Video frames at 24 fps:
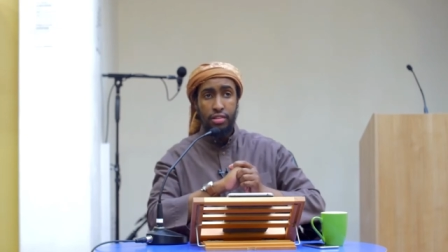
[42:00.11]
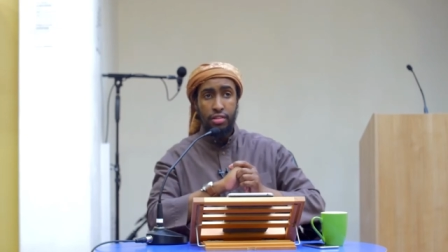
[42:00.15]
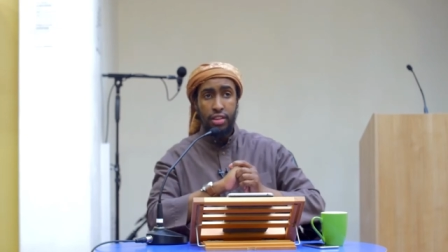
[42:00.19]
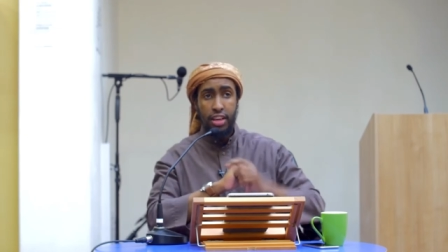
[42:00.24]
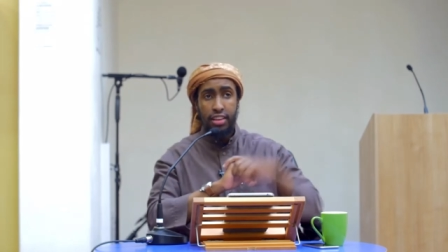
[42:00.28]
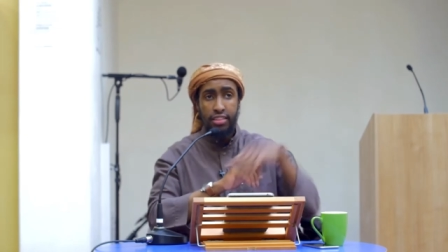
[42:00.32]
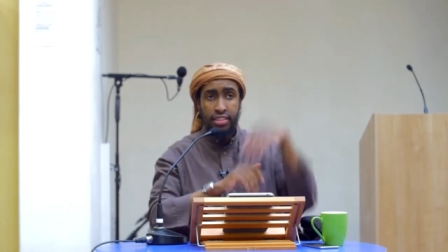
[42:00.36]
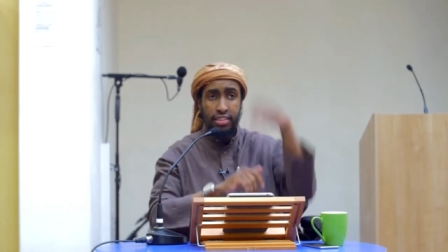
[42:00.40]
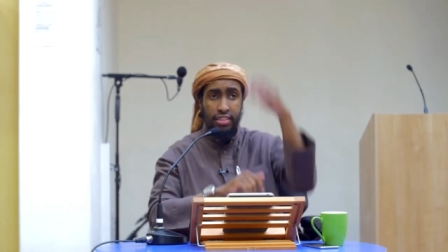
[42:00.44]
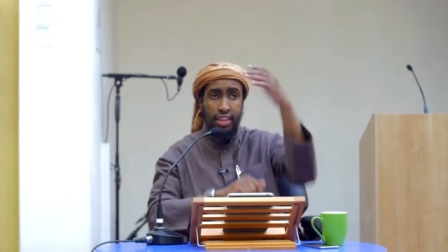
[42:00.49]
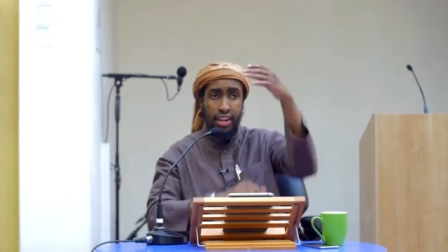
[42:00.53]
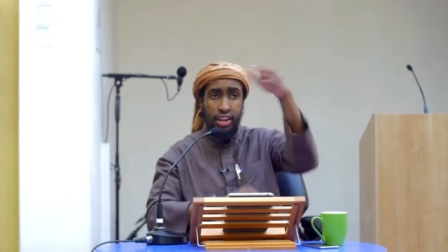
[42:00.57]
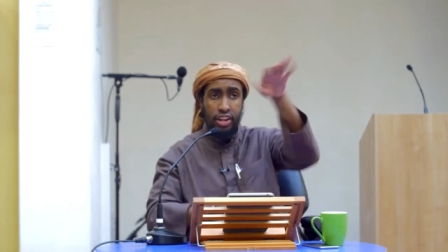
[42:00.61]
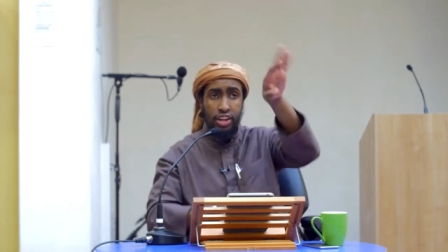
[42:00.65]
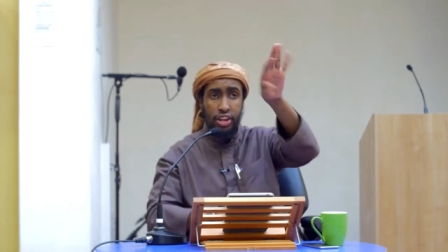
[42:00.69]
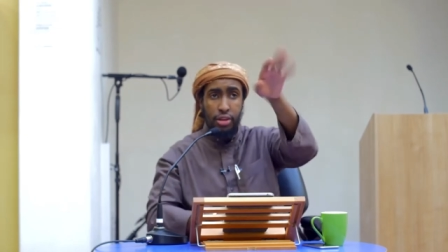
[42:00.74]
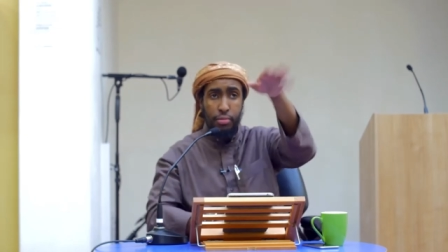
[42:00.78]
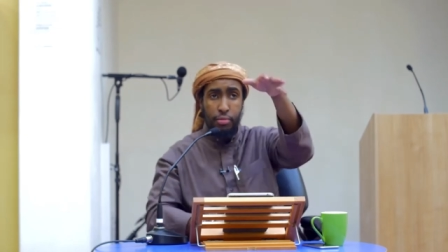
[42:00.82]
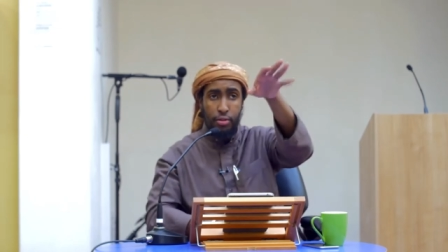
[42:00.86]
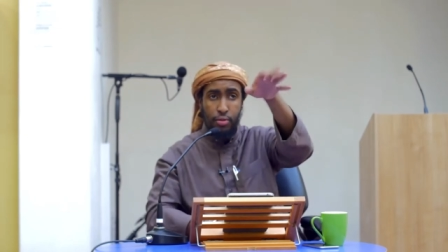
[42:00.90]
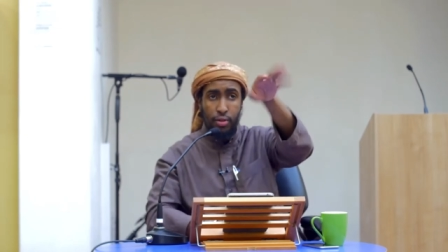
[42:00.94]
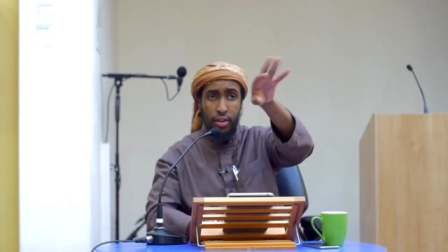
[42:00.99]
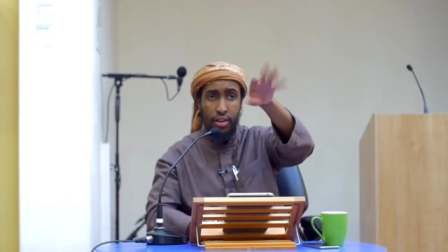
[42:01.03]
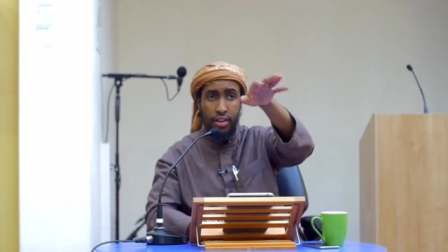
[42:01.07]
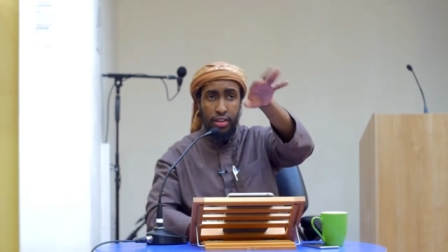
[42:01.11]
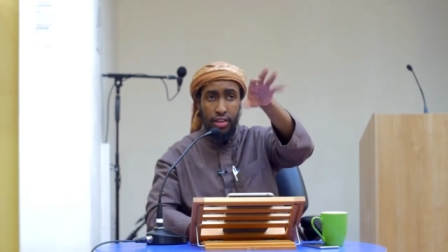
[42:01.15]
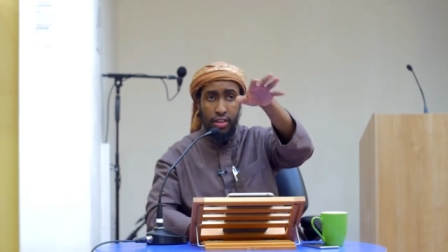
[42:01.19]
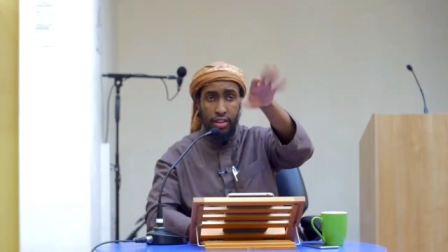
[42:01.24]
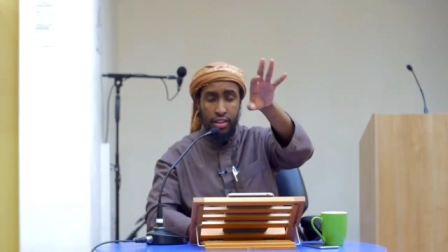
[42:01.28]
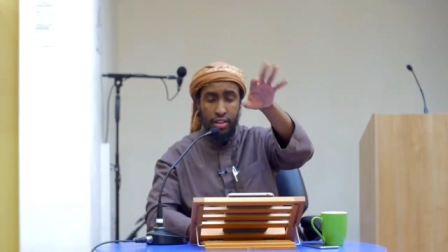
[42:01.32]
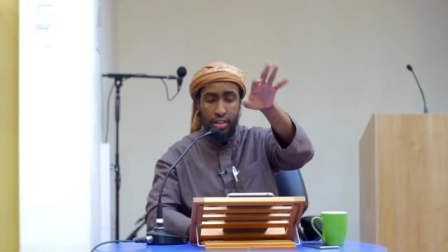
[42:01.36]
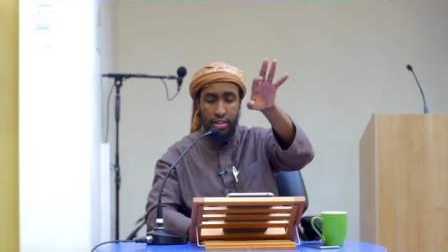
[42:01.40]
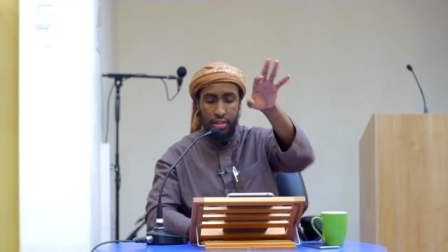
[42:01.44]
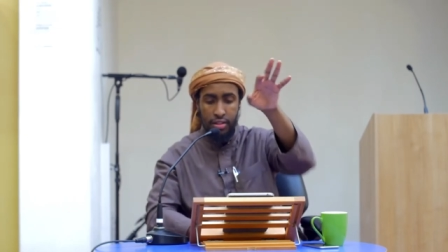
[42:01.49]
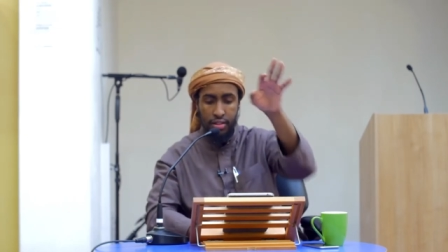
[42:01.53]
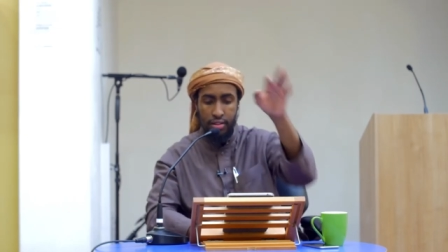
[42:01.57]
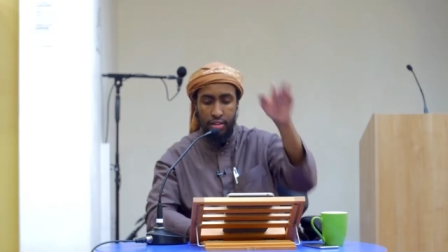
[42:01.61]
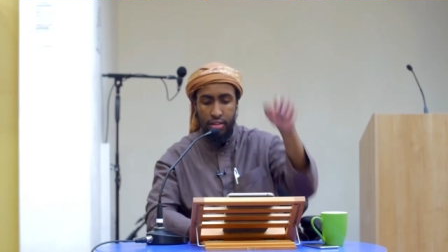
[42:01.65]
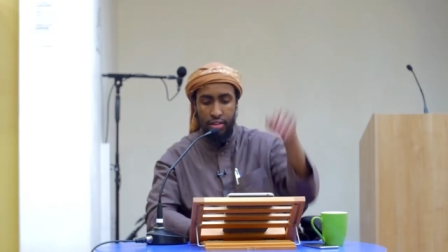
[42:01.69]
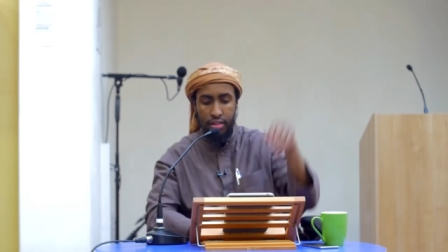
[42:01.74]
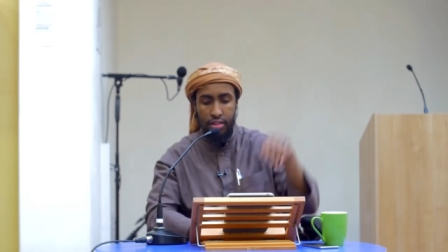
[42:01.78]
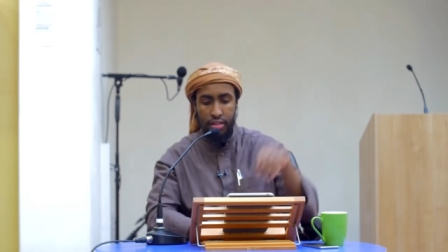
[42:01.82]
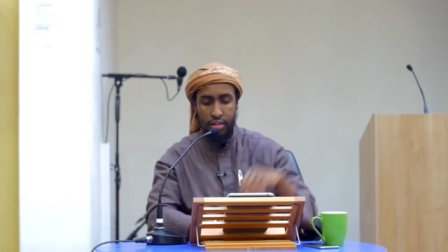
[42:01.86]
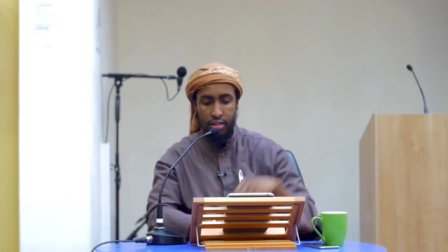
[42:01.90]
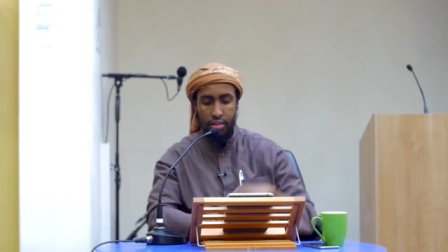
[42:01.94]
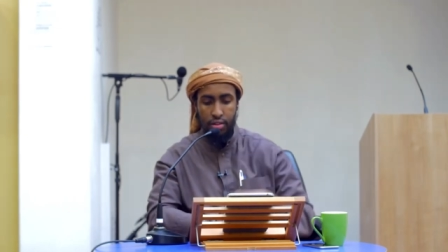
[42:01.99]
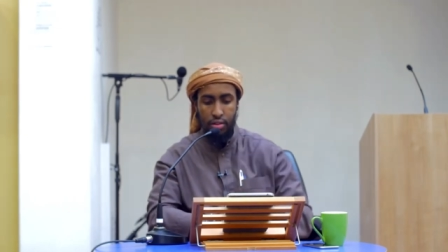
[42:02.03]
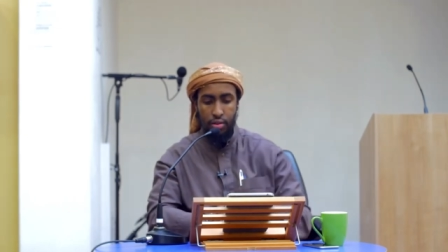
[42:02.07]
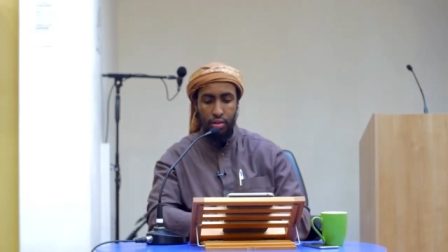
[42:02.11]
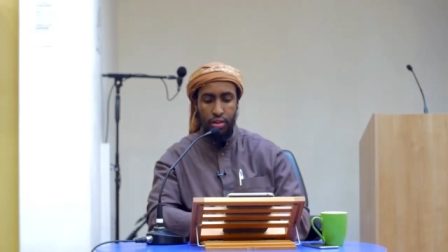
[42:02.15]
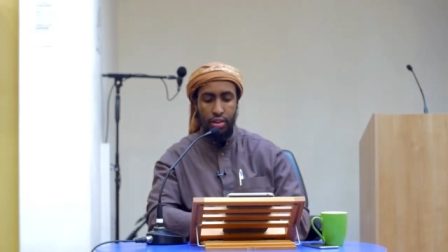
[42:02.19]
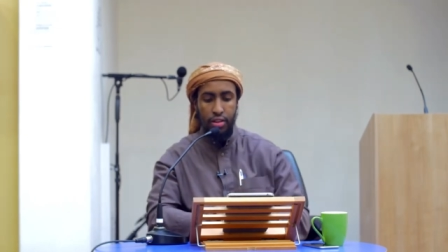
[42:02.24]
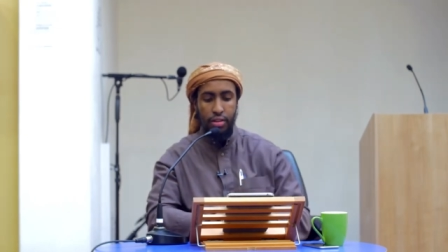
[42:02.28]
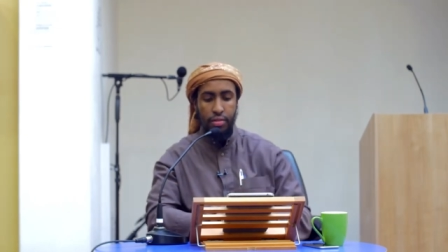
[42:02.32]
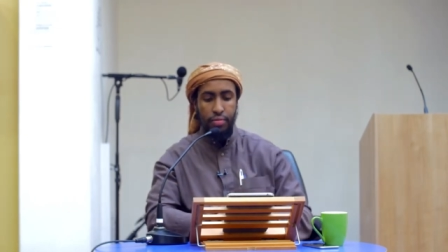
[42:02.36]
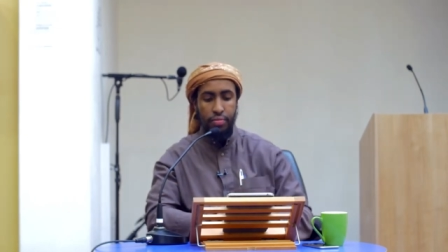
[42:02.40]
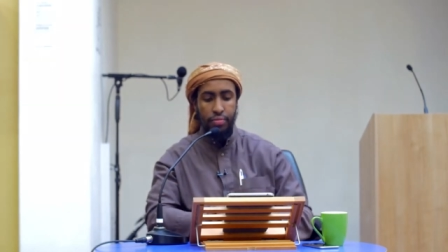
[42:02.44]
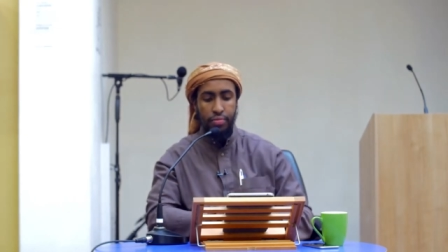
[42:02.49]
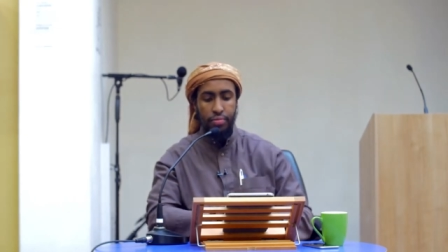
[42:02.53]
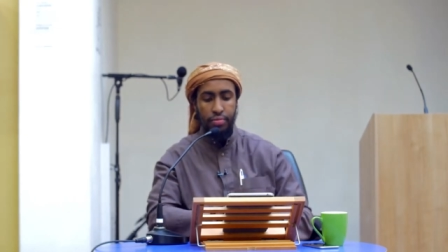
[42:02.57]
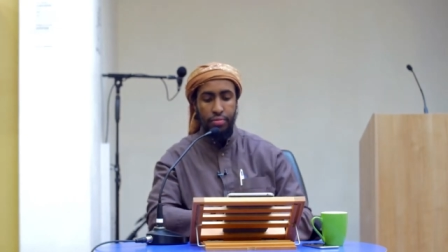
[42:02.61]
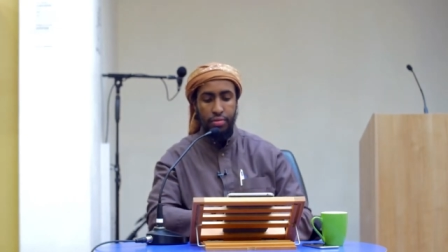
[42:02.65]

He's a stage in between. Good.